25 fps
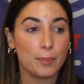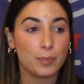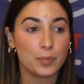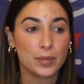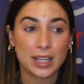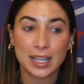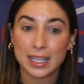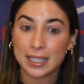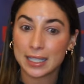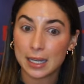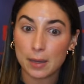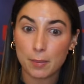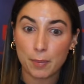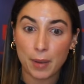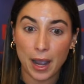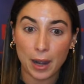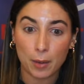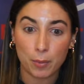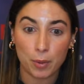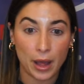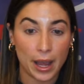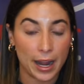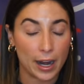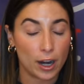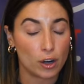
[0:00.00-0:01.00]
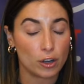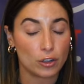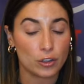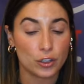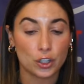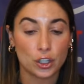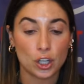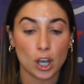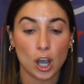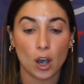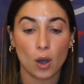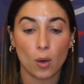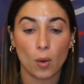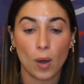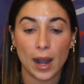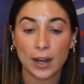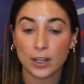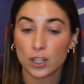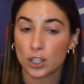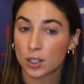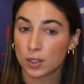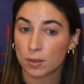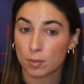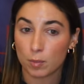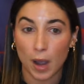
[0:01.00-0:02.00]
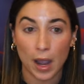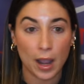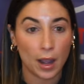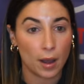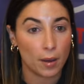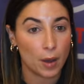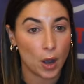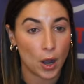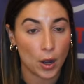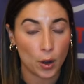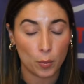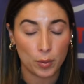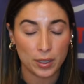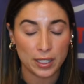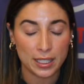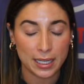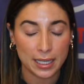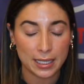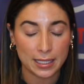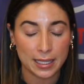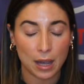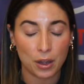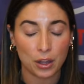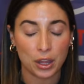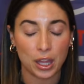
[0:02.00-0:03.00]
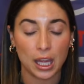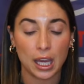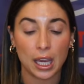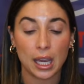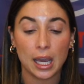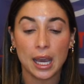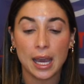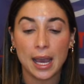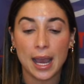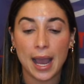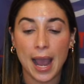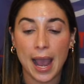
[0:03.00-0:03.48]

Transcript: He's an impact player, so I hope he stays healthy,